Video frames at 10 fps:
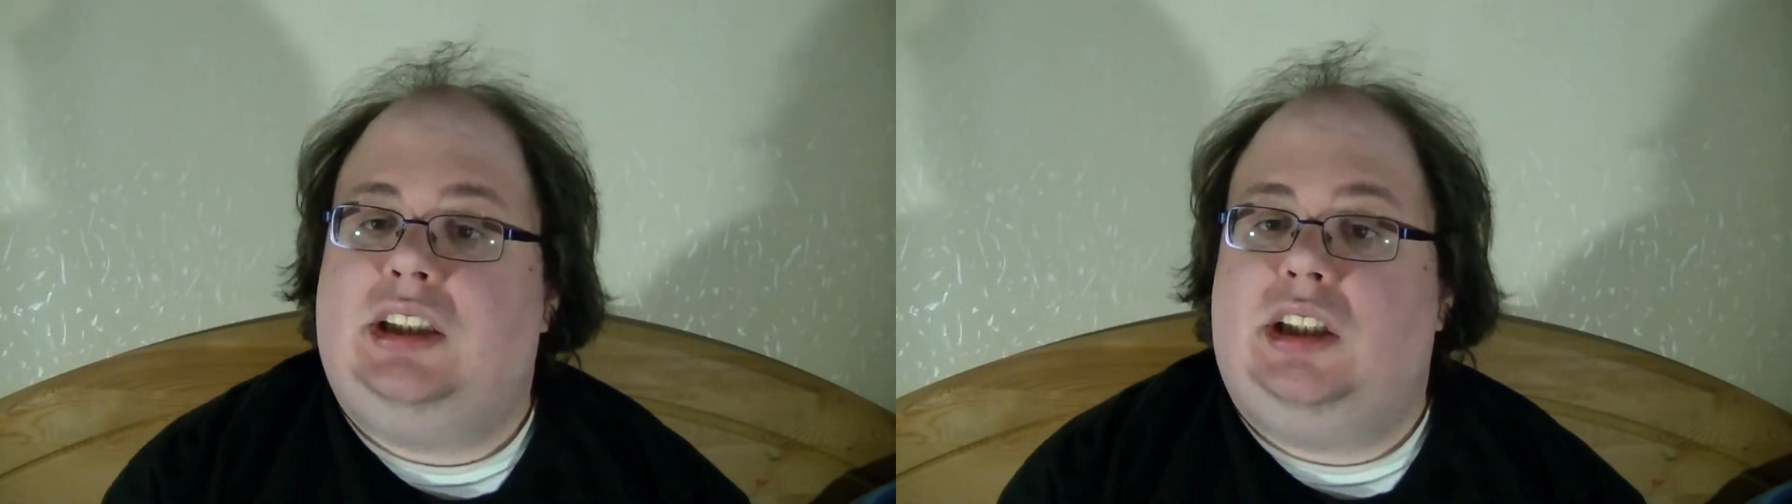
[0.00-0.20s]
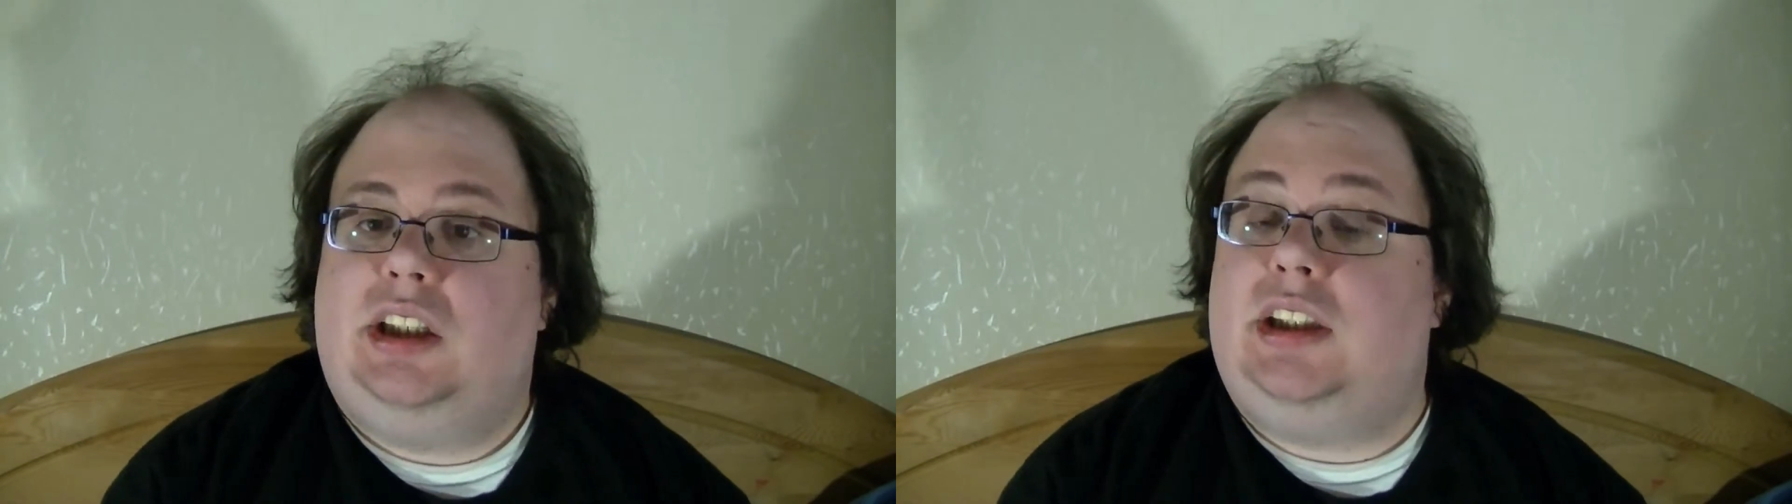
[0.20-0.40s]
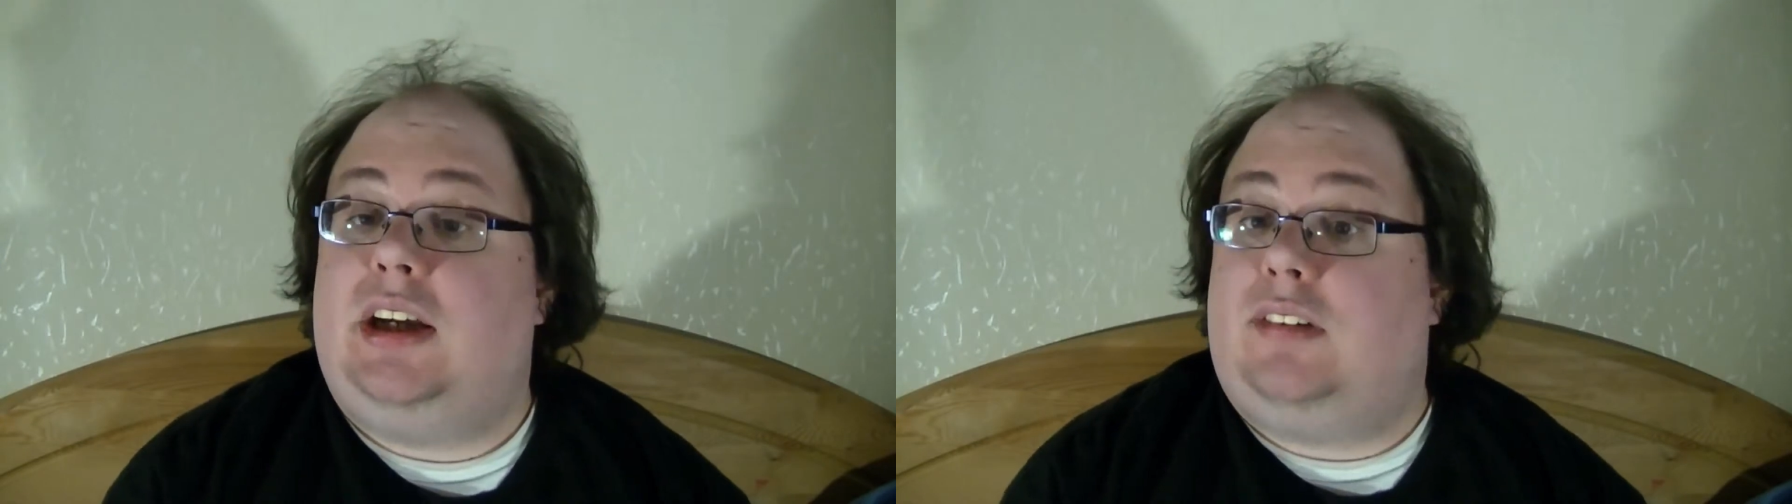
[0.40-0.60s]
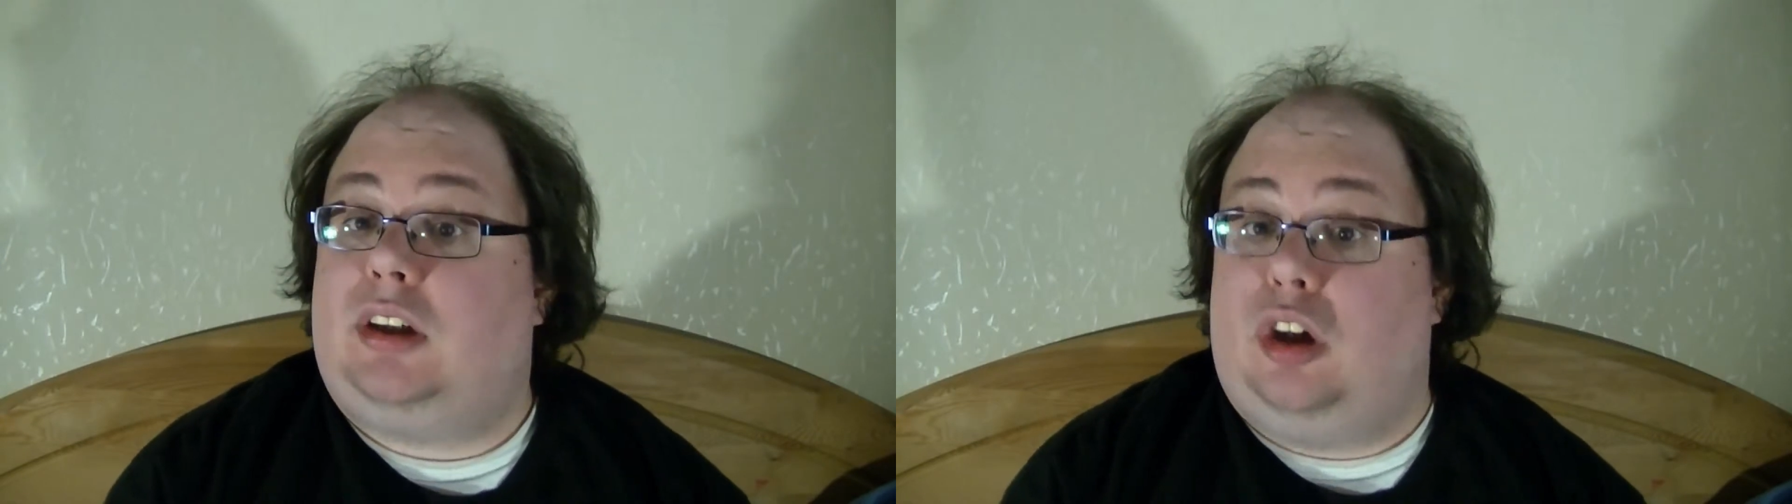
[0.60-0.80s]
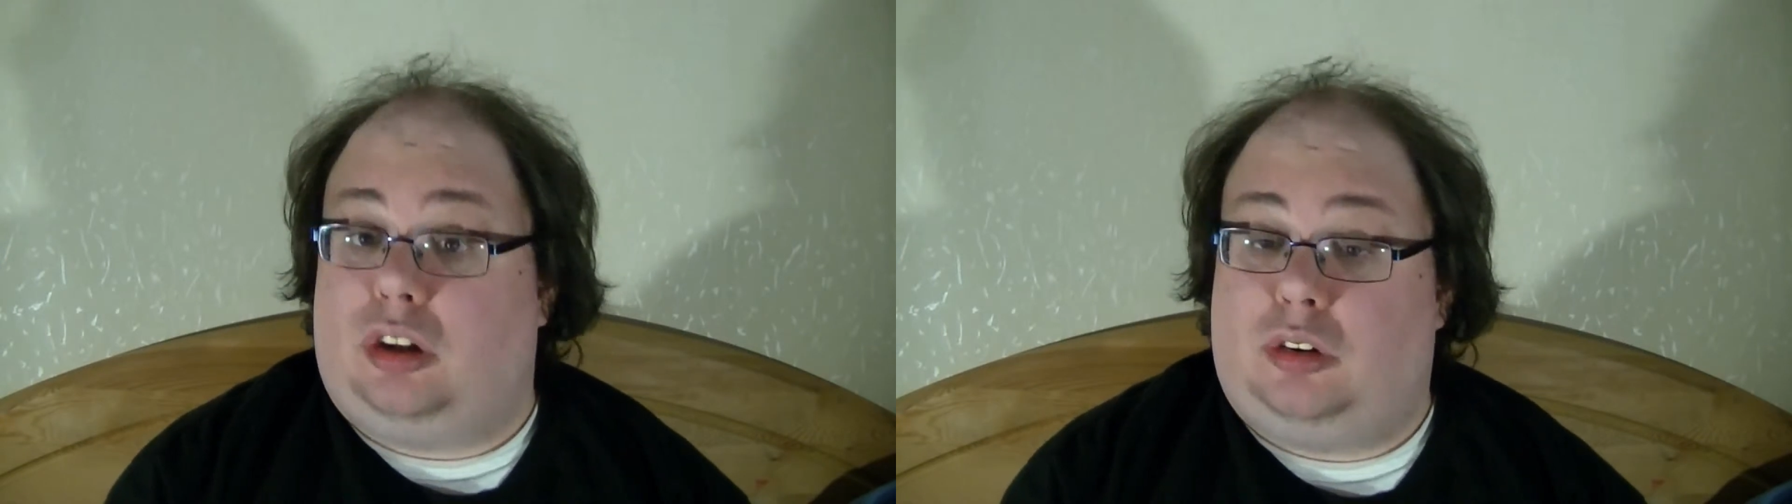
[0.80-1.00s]
it never
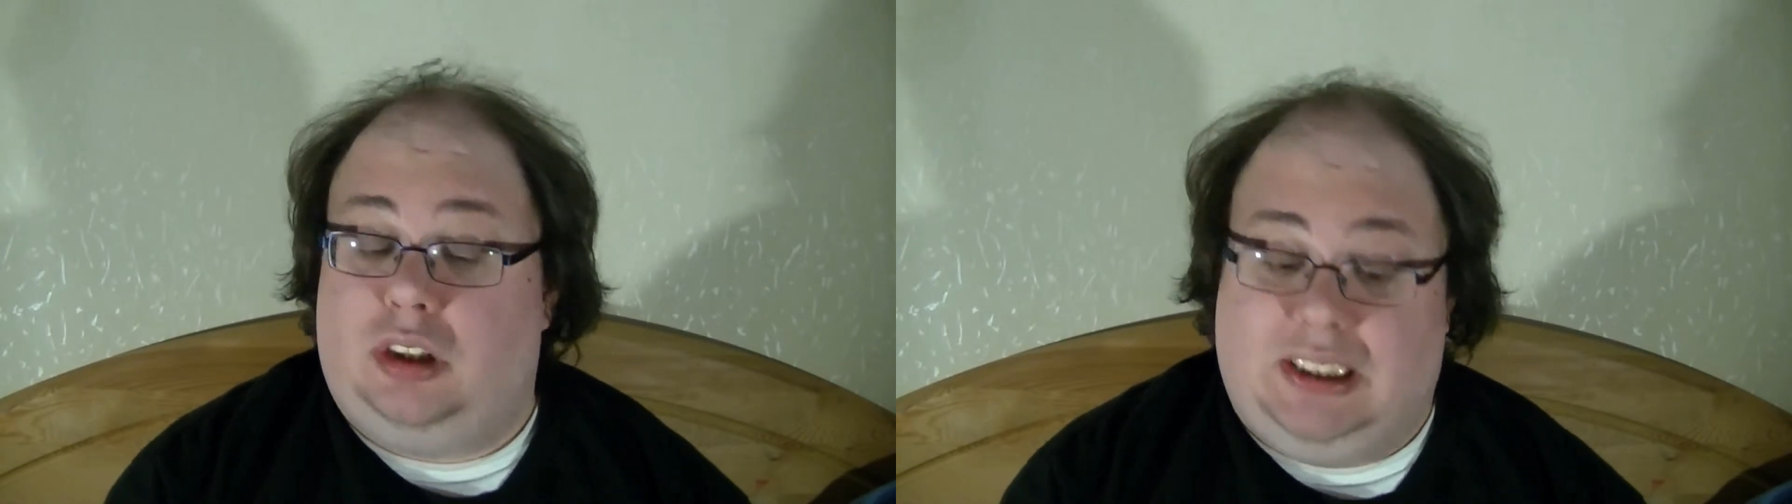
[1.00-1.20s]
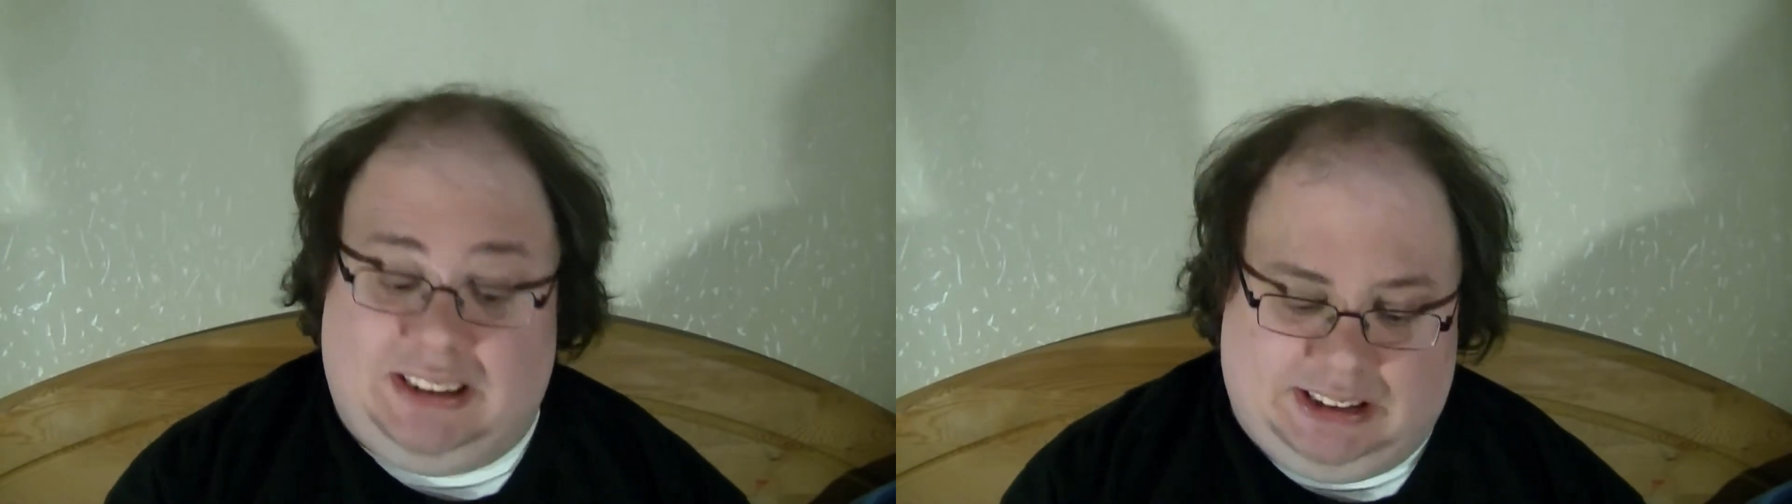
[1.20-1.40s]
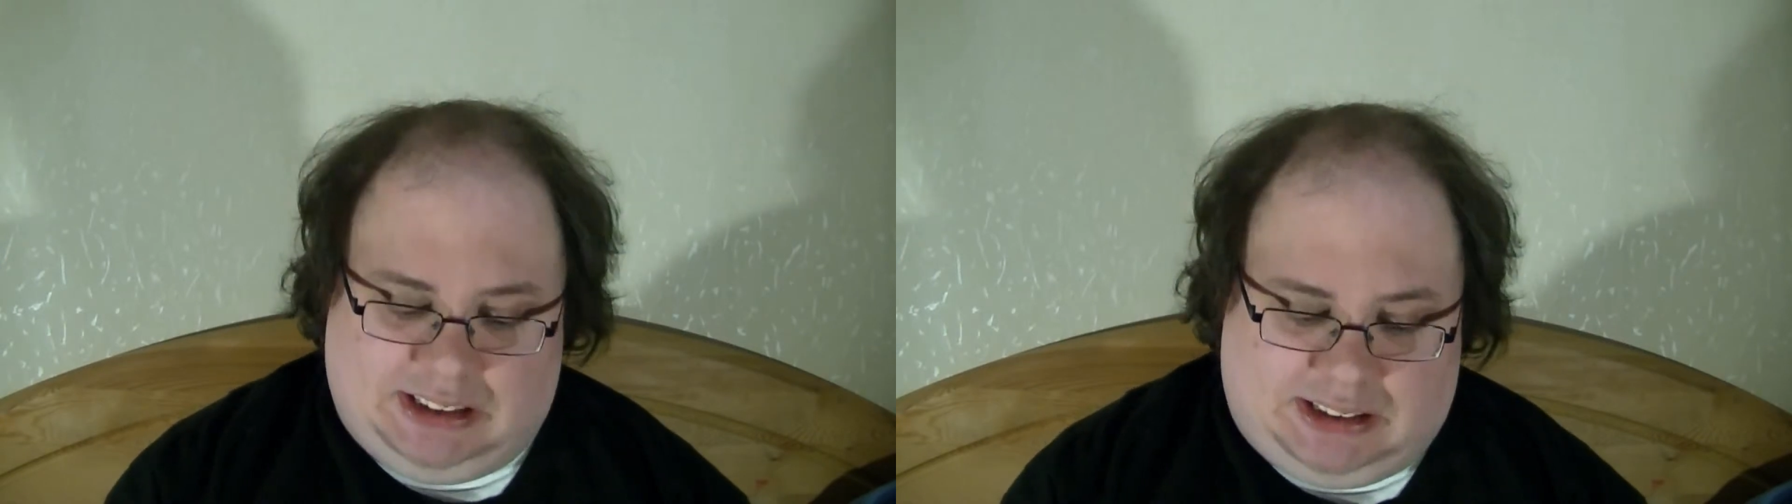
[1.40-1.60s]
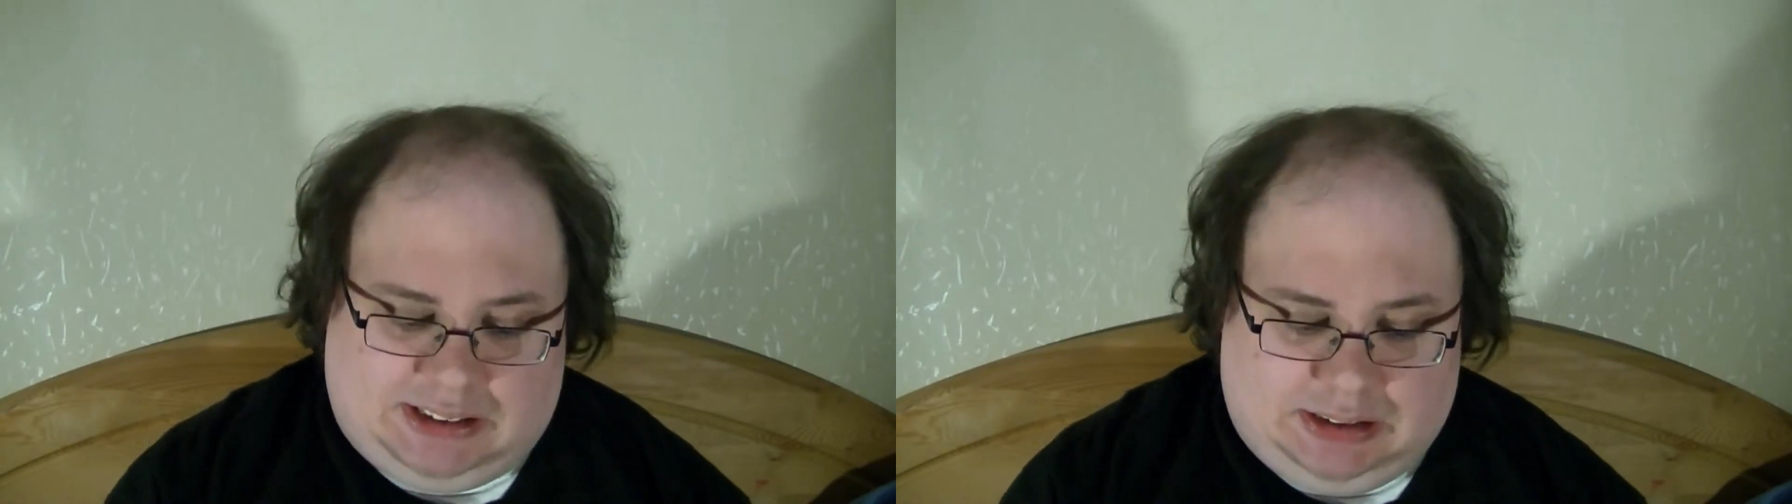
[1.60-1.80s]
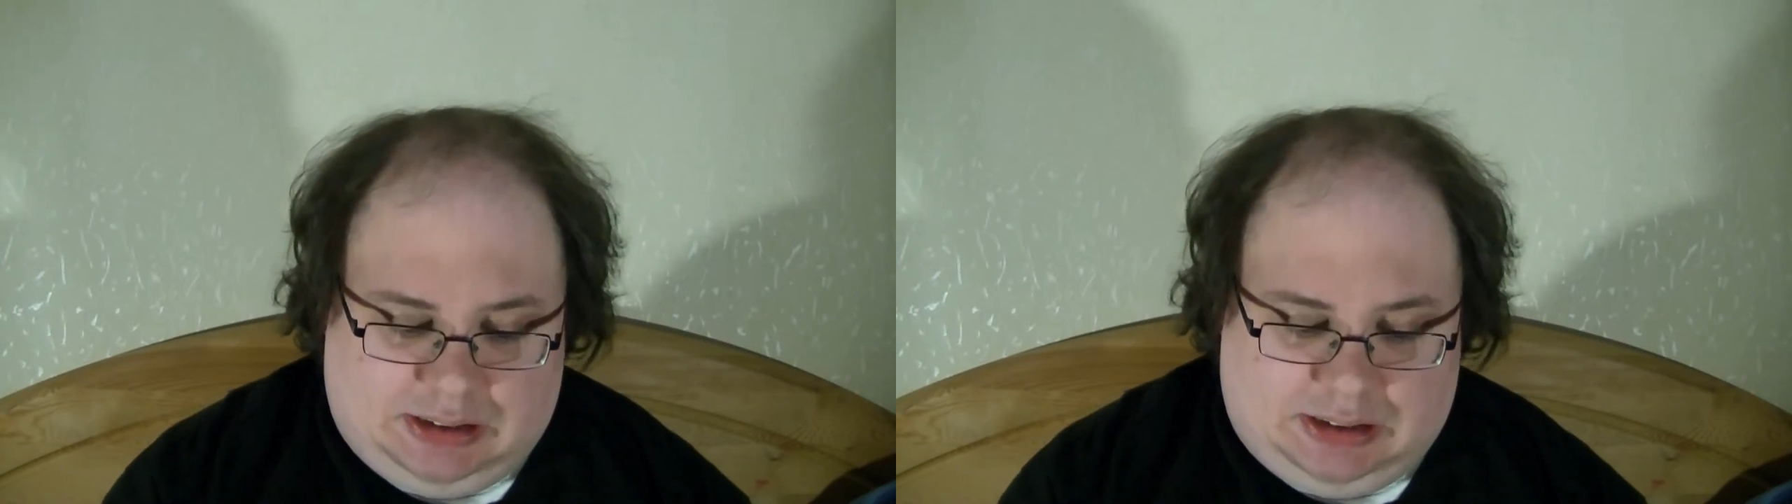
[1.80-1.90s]
got released.